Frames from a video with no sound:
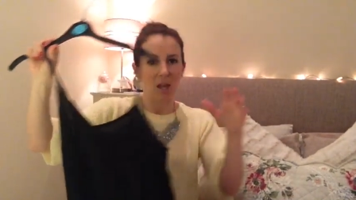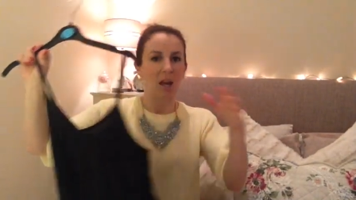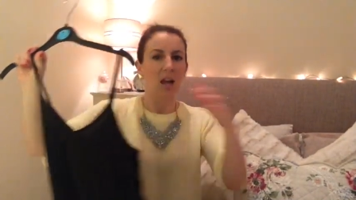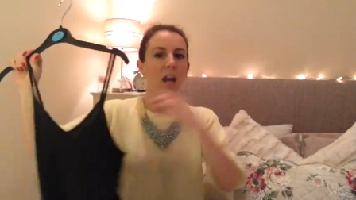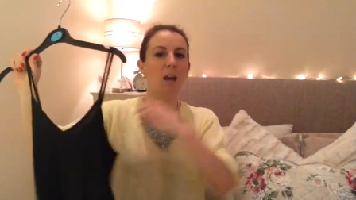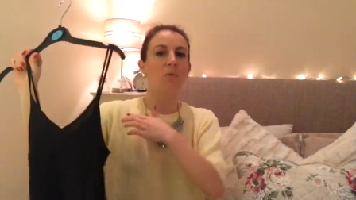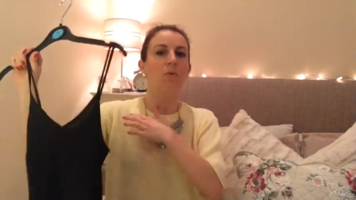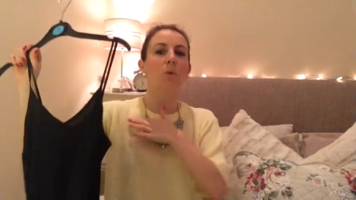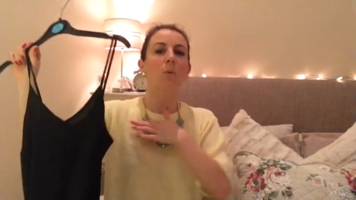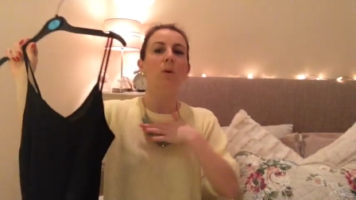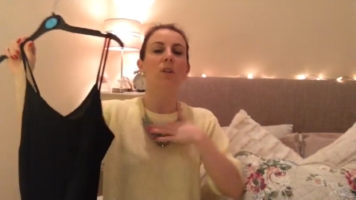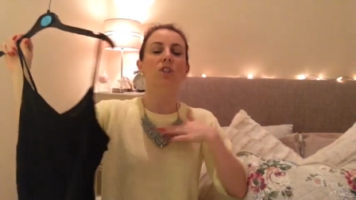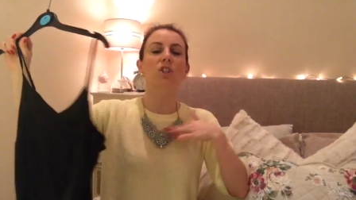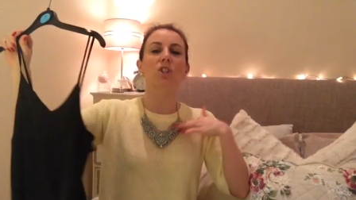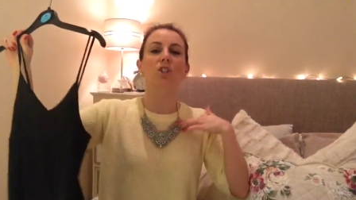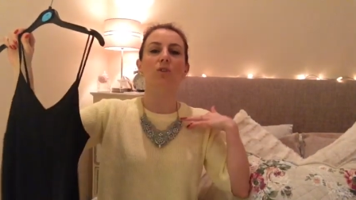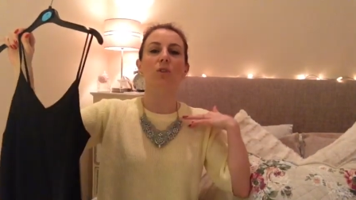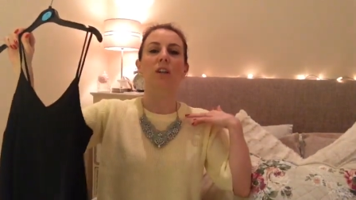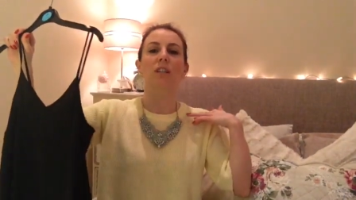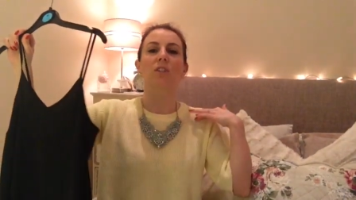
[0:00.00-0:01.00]
I have the one
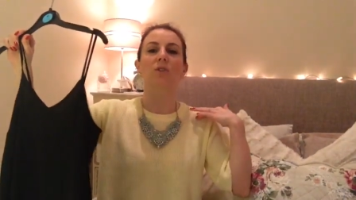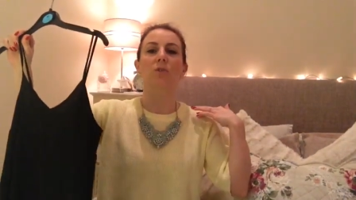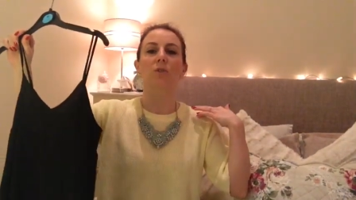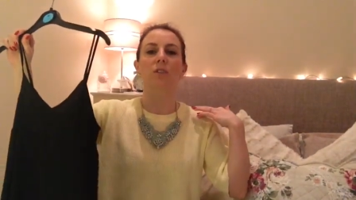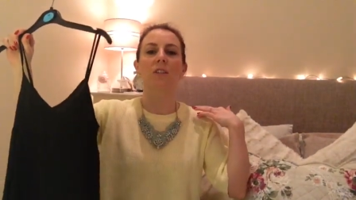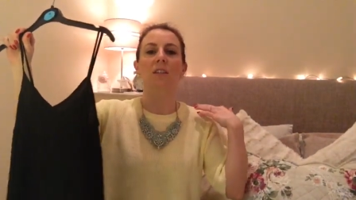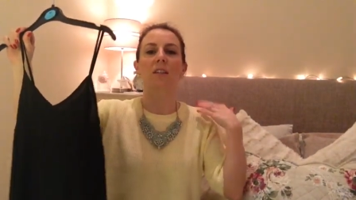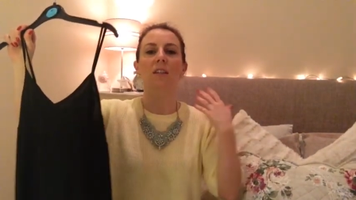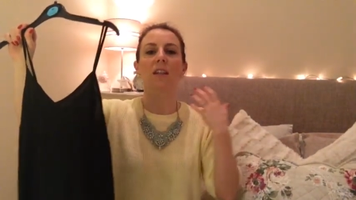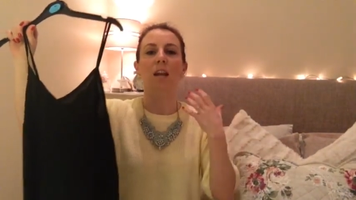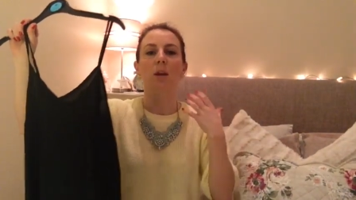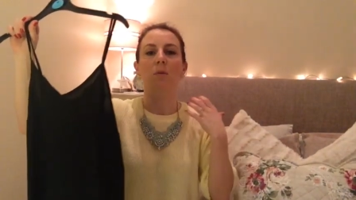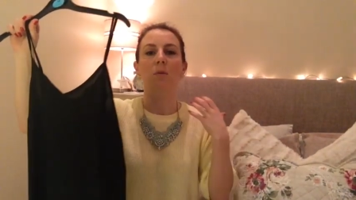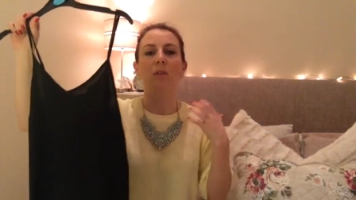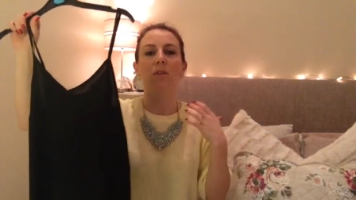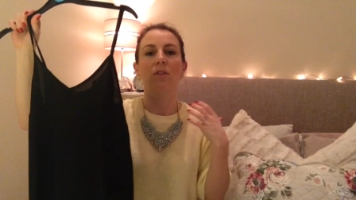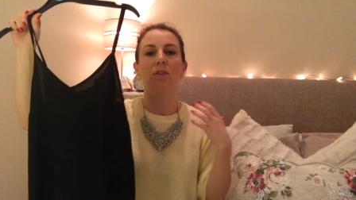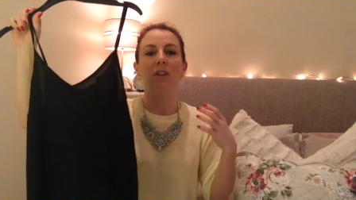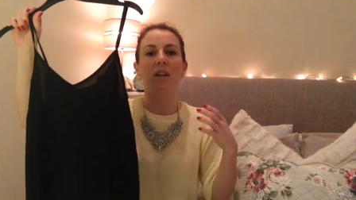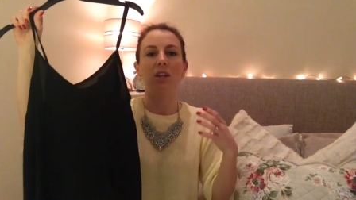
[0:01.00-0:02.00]
straight across the neck with
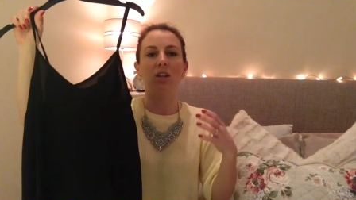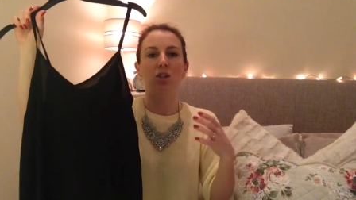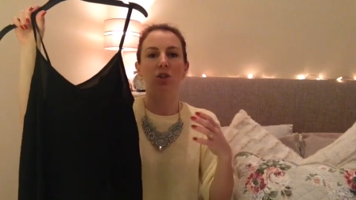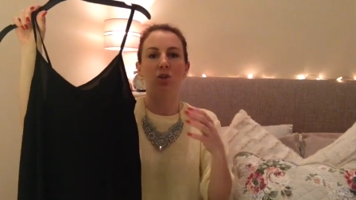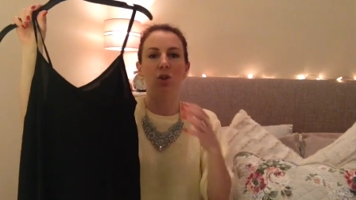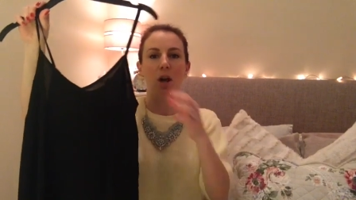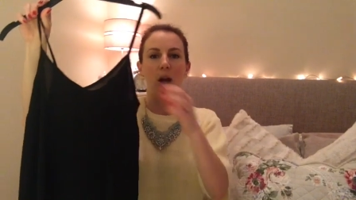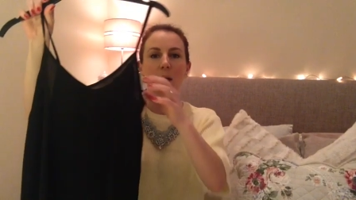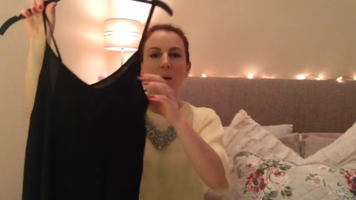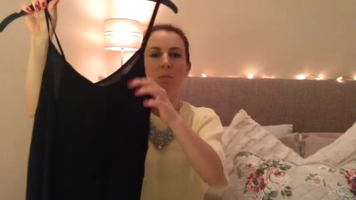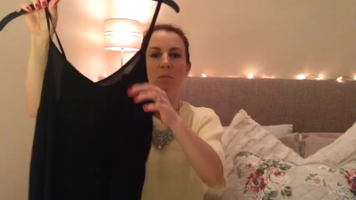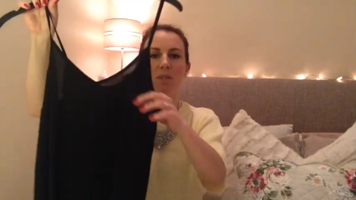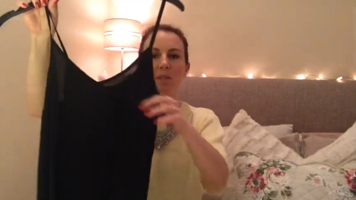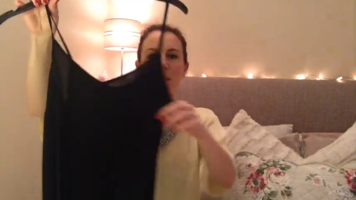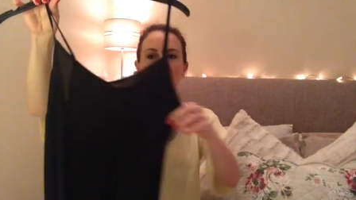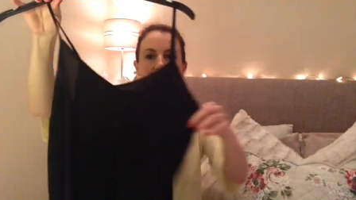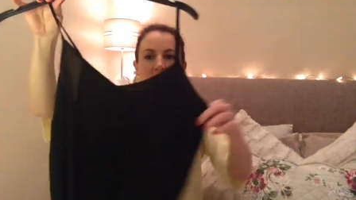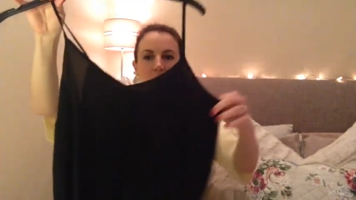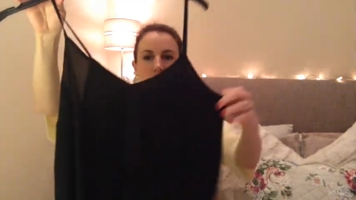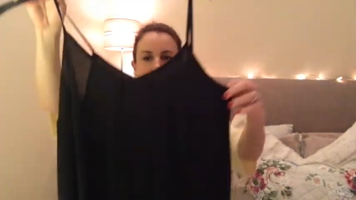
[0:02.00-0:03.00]
the thick straps,
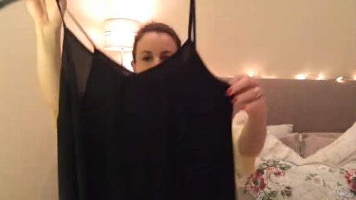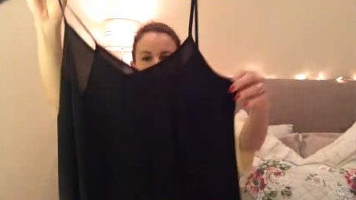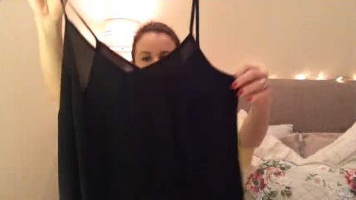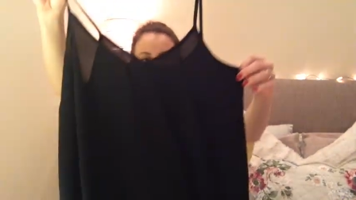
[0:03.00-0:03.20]
but I